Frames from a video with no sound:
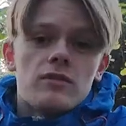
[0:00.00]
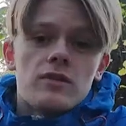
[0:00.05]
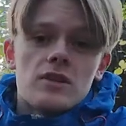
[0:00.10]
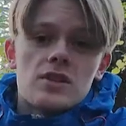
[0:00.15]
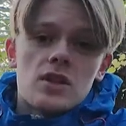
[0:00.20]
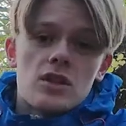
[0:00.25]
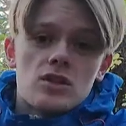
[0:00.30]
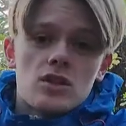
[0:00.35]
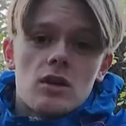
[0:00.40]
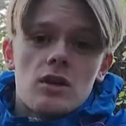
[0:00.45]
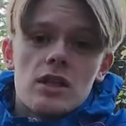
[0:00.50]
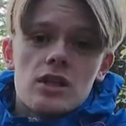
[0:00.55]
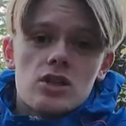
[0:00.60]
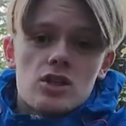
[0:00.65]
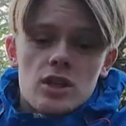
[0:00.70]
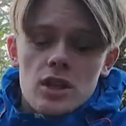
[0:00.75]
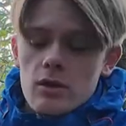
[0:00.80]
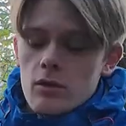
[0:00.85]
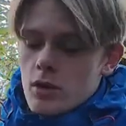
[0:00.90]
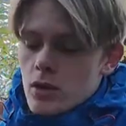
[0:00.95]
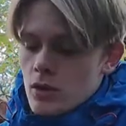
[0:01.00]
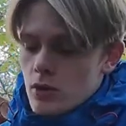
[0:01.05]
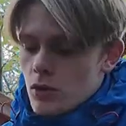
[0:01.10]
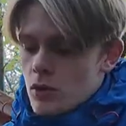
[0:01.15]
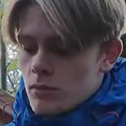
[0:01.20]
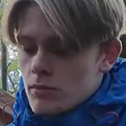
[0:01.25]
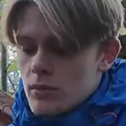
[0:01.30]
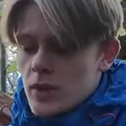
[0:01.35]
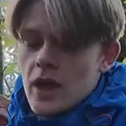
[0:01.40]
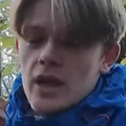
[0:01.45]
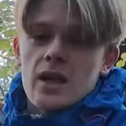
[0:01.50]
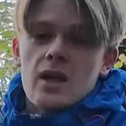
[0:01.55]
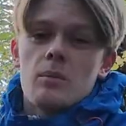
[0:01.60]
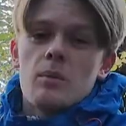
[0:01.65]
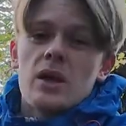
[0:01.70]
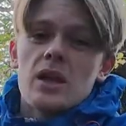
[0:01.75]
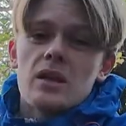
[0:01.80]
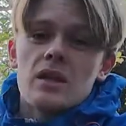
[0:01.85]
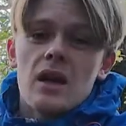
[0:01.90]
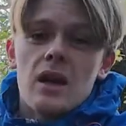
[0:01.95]
for such a light shelter though. It can
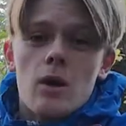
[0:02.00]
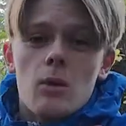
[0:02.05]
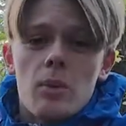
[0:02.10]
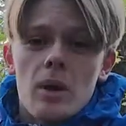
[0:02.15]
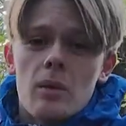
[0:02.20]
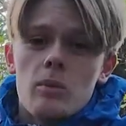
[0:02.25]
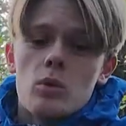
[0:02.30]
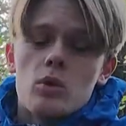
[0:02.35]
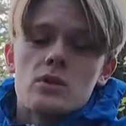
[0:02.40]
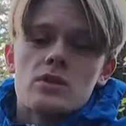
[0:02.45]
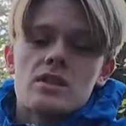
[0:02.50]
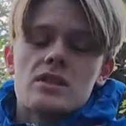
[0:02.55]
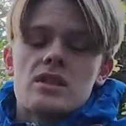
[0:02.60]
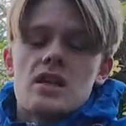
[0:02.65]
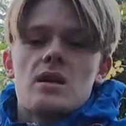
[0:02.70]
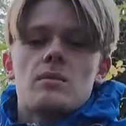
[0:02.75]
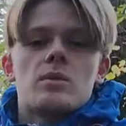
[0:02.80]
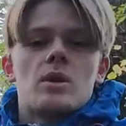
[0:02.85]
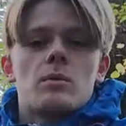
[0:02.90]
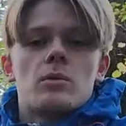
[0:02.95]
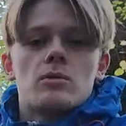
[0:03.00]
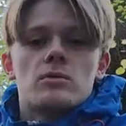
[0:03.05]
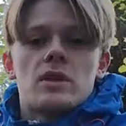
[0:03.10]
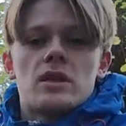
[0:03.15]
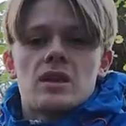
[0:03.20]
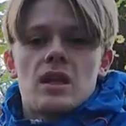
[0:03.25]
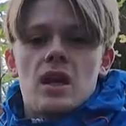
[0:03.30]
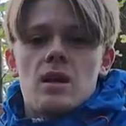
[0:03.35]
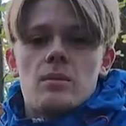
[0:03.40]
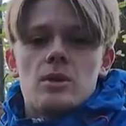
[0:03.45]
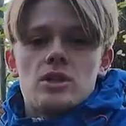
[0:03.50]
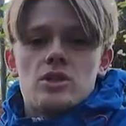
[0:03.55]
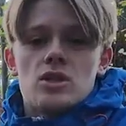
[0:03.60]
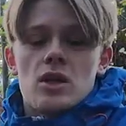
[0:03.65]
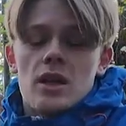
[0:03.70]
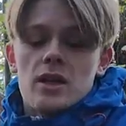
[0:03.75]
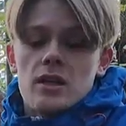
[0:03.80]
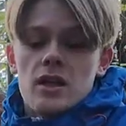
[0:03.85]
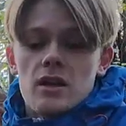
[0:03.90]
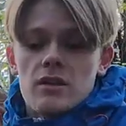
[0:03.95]
be a little bit more susceptible to damage,
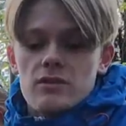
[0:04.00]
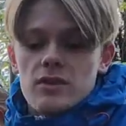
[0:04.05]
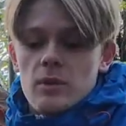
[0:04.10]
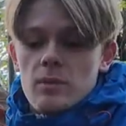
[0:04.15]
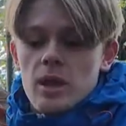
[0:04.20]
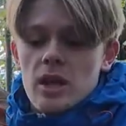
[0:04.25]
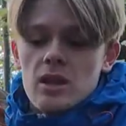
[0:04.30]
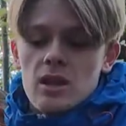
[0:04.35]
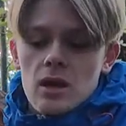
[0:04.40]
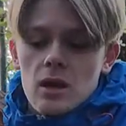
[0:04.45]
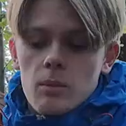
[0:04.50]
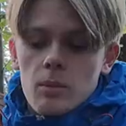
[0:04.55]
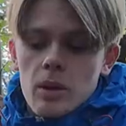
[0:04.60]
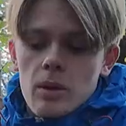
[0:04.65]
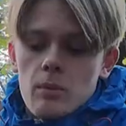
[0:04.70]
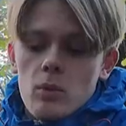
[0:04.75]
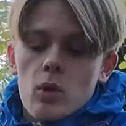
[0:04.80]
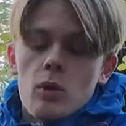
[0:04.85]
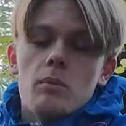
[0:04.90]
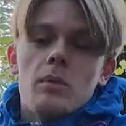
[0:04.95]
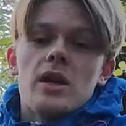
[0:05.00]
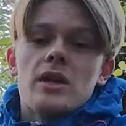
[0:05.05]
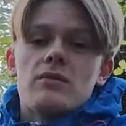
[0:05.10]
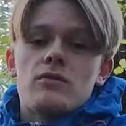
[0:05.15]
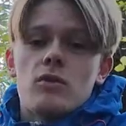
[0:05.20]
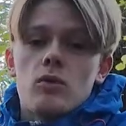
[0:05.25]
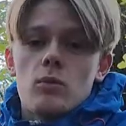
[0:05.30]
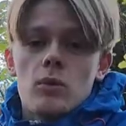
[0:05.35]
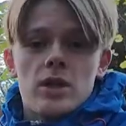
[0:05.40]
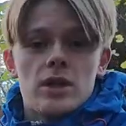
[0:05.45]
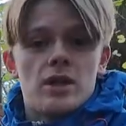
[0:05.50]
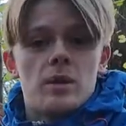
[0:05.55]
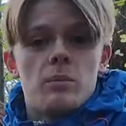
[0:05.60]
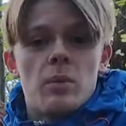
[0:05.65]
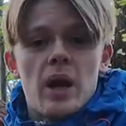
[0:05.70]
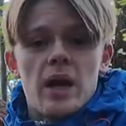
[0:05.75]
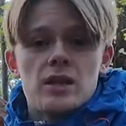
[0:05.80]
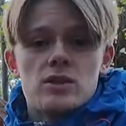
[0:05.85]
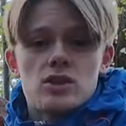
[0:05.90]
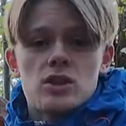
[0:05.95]
and you have to be a little bit more mindful where you
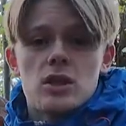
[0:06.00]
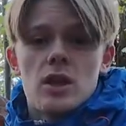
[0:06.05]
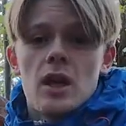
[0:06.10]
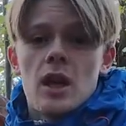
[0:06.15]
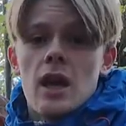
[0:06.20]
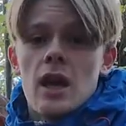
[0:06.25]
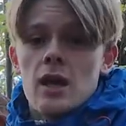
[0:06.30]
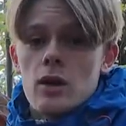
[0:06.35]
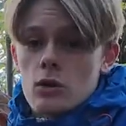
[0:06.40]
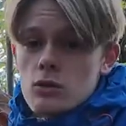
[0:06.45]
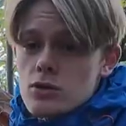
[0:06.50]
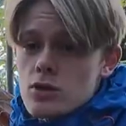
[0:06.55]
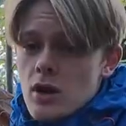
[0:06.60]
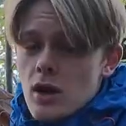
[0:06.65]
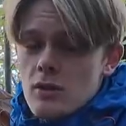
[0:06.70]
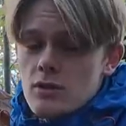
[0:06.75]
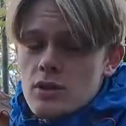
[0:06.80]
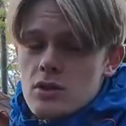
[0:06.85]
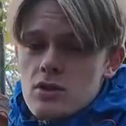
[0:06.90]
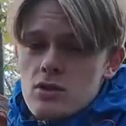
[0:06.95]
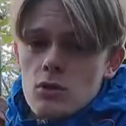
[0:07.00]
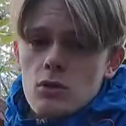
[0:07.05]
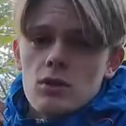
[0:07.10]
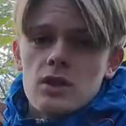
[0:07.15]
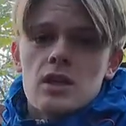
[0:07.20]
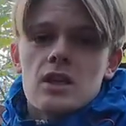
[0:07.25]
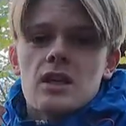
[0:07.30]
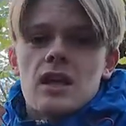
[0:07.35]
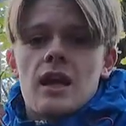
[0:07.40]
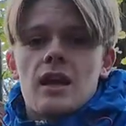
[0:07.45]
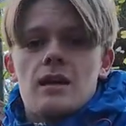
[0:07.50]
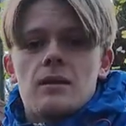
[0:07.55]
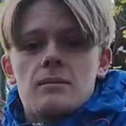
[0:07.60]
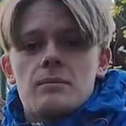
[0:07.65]
pitch and also how you store your kit.